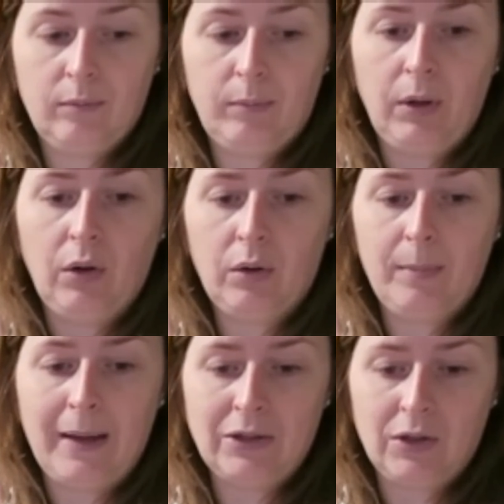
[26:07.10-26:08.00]
block
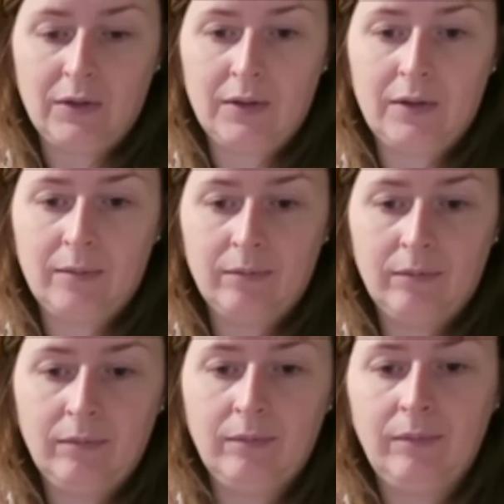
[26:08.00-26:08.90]
measures
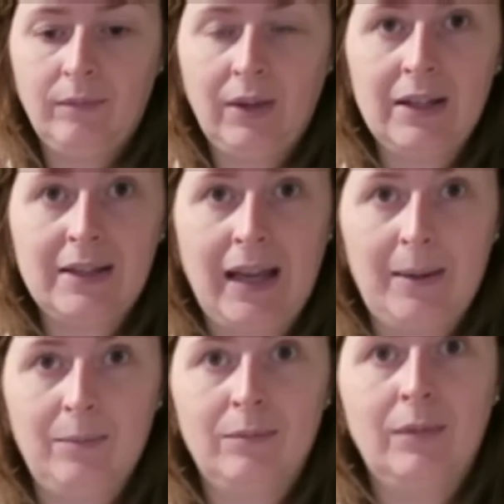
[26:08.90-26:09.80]
the
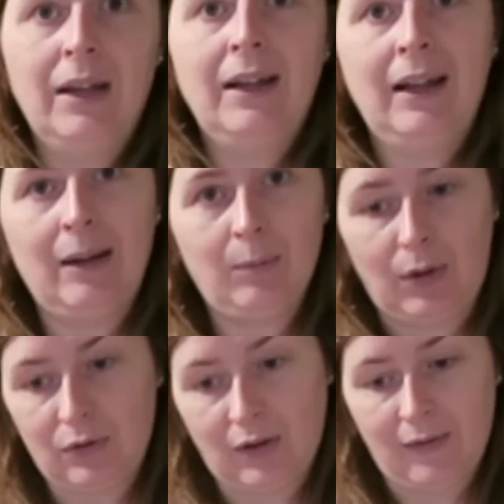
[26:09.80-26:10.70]
same in
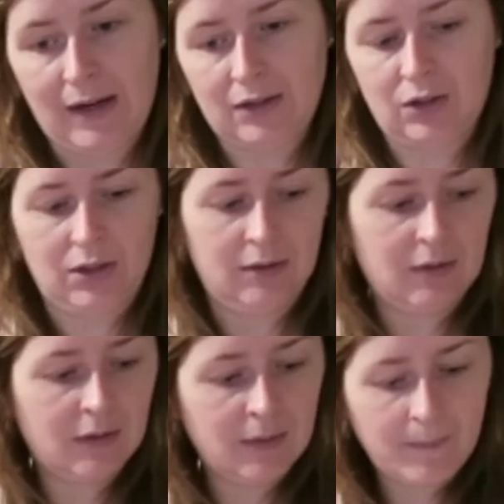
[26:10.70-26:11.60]
both
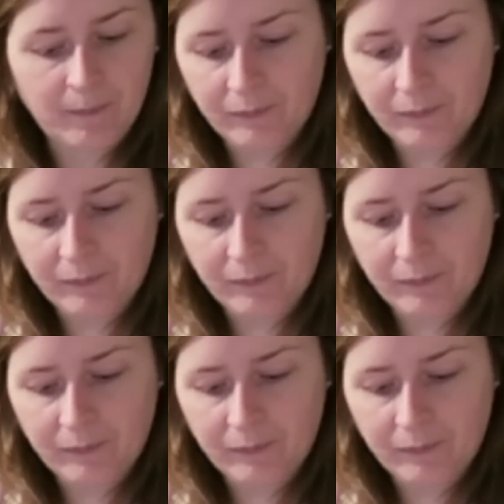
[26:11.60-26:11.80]
directions,